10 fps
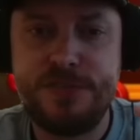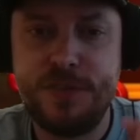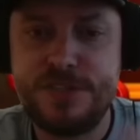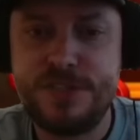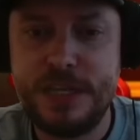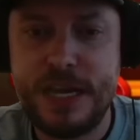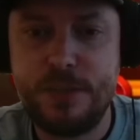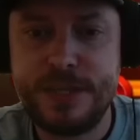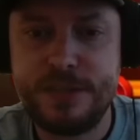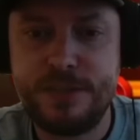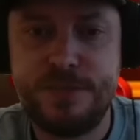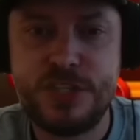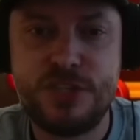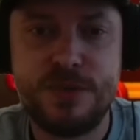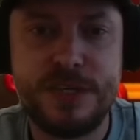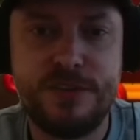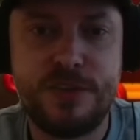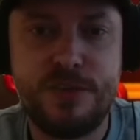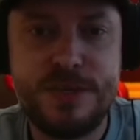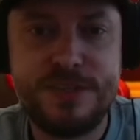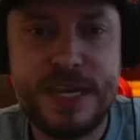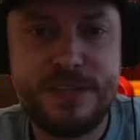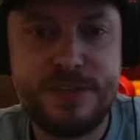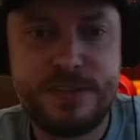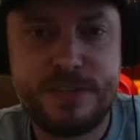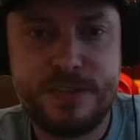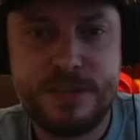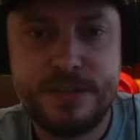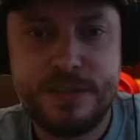let's first see how we get this feature triggered. Is it three scatters?